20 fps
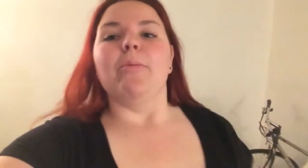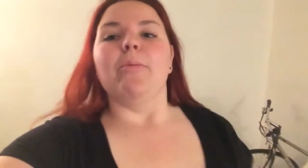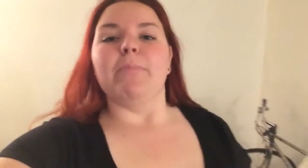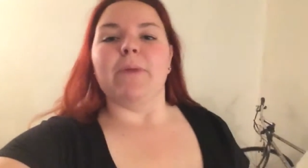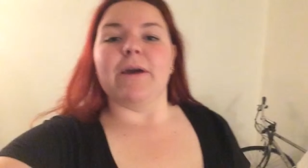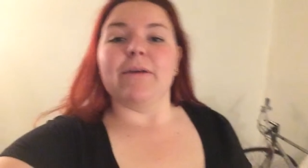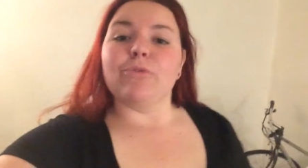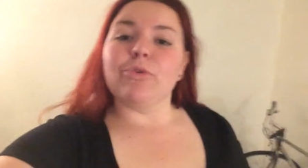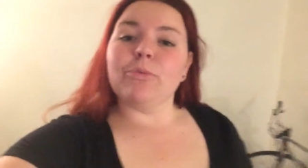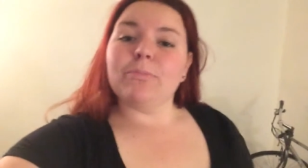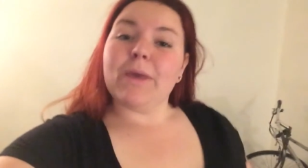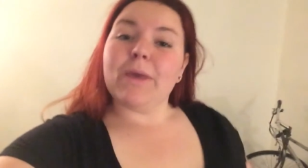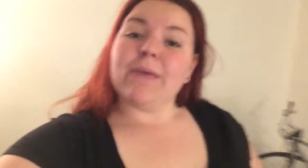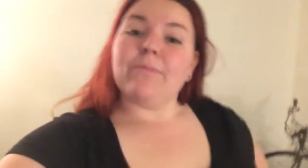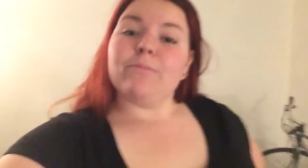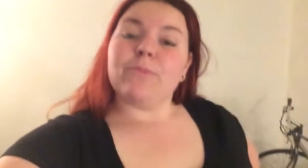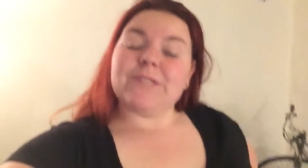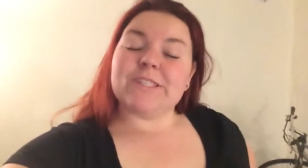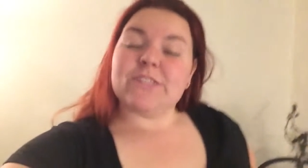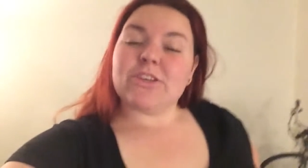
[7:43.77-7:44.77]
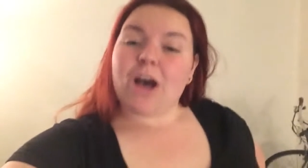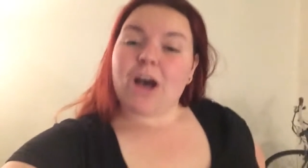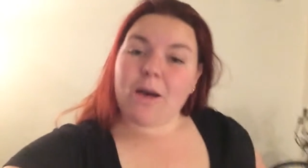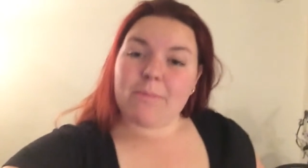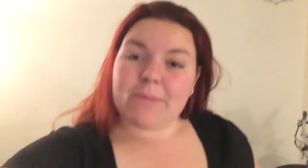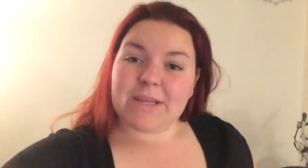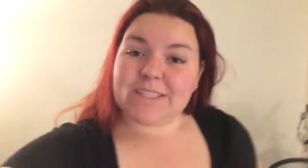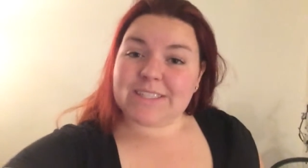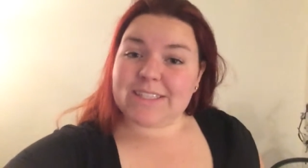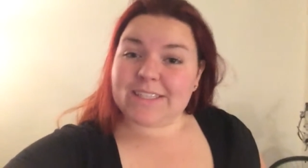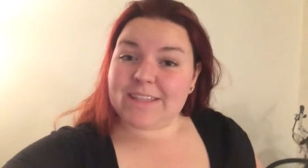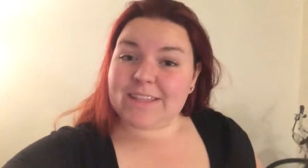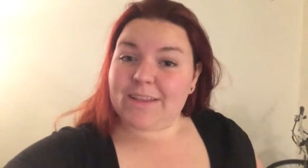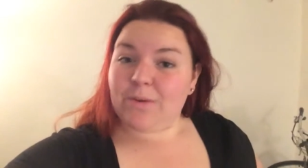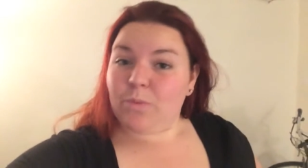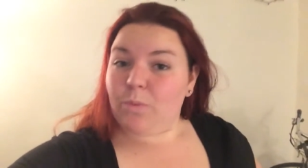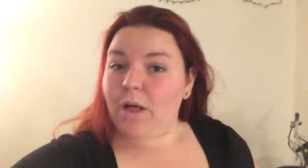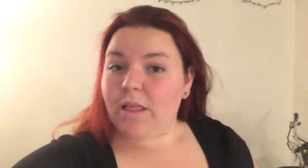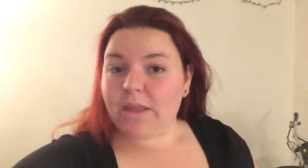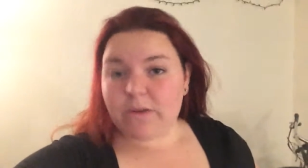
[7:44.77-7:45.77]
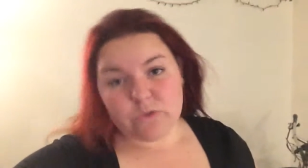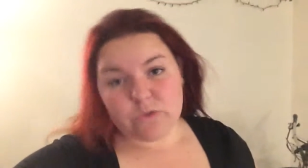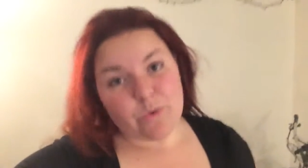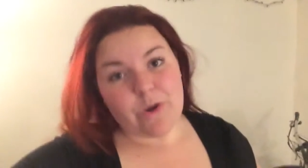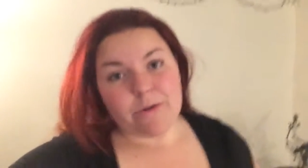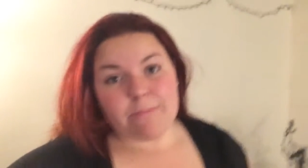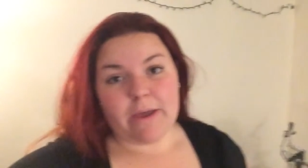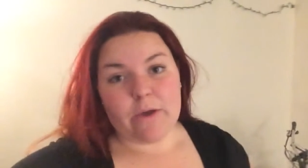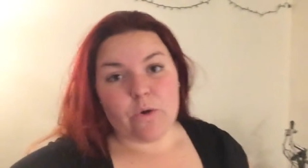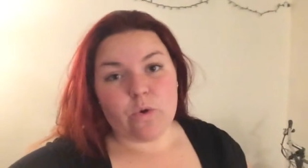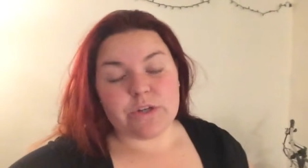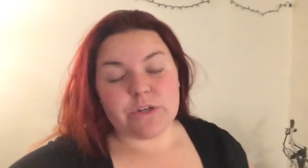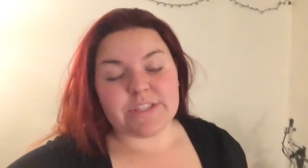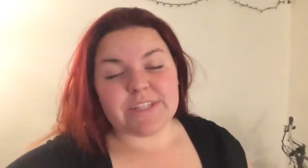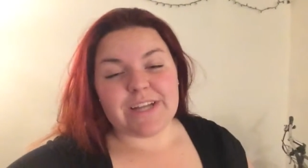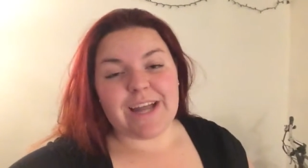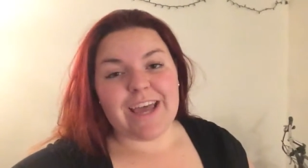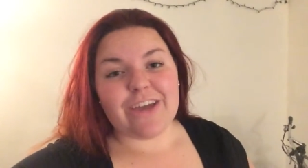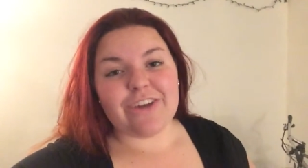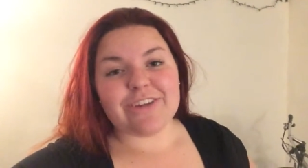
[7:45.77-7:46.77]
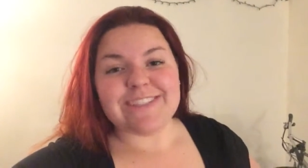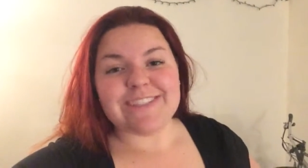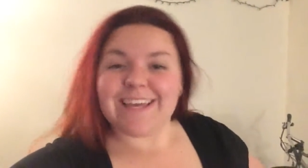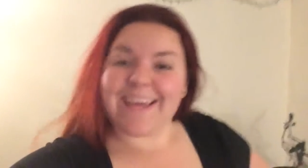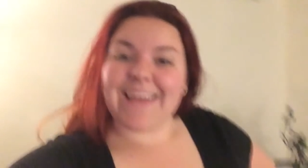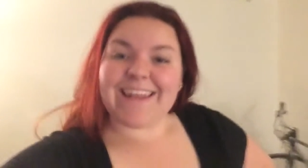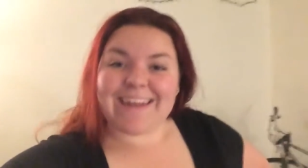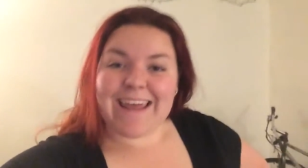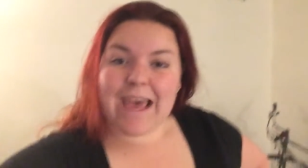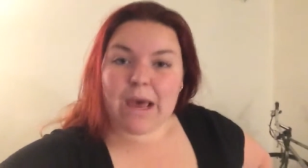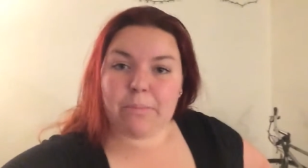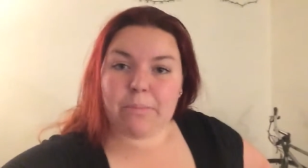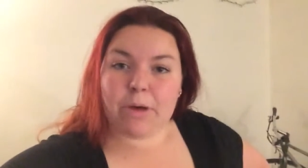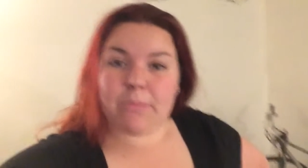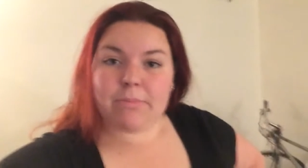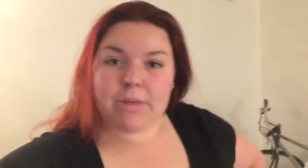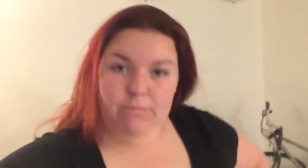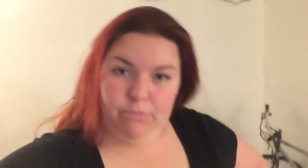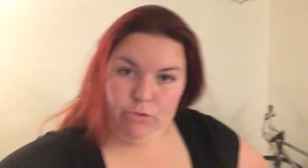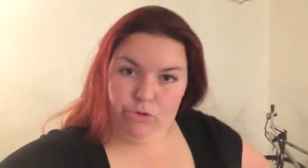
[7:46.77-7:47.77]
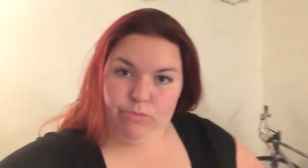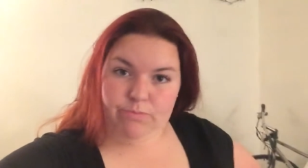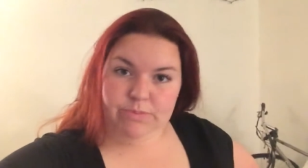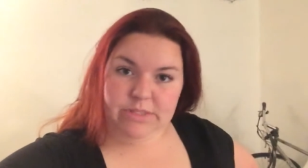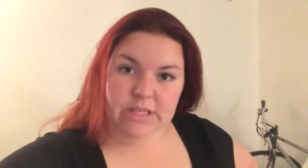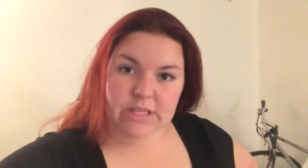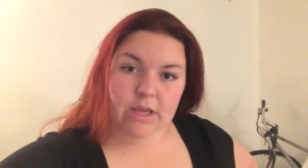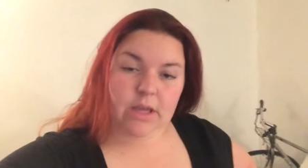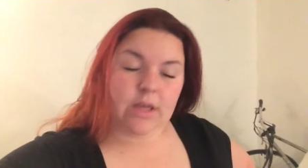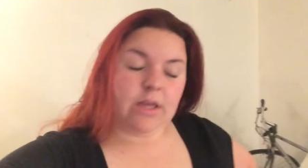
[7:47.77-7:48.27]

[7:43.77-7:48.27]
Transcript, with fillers: My roommate once commented that while I was wearing my corset, I could take a nap on my boobs,